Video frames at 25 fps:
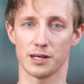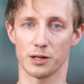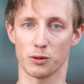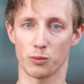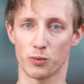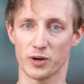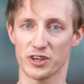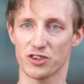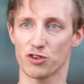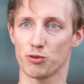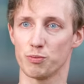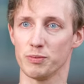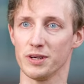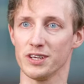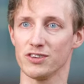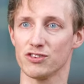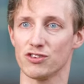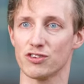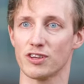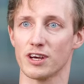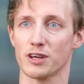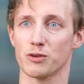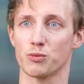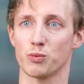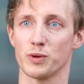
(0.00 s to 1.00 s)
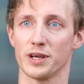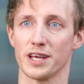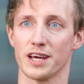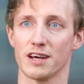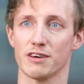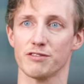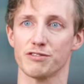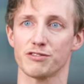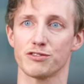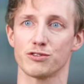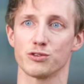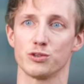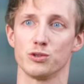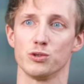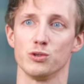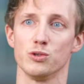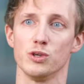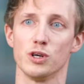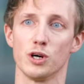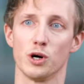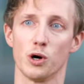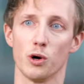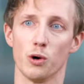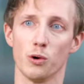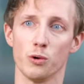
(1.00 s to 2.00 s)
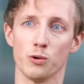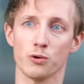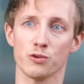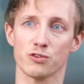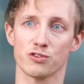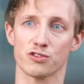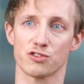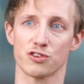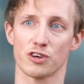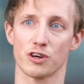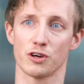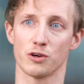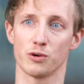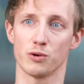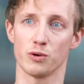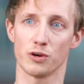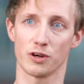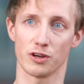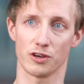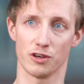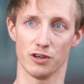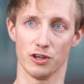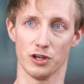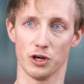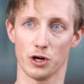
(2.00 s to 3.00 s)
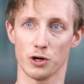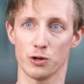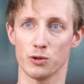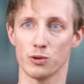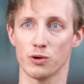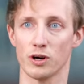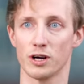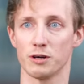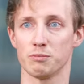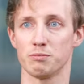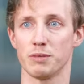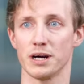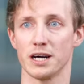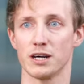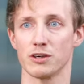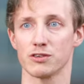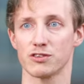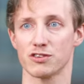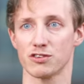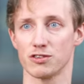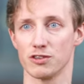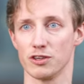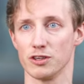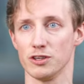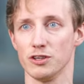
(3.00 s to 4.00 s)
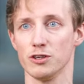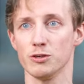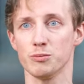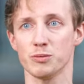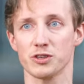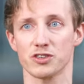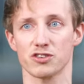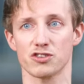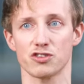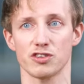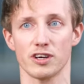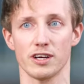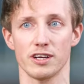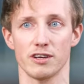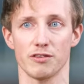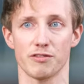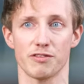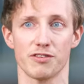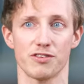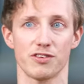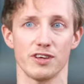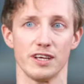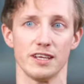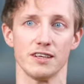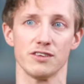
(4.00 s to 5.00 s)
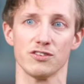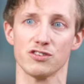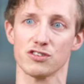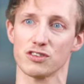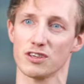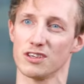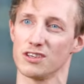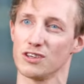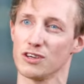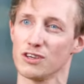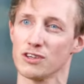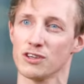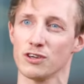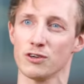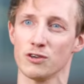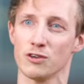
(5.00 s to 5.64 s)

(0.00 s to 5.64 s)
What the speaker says: Which means that we have to also know about the human side of things and not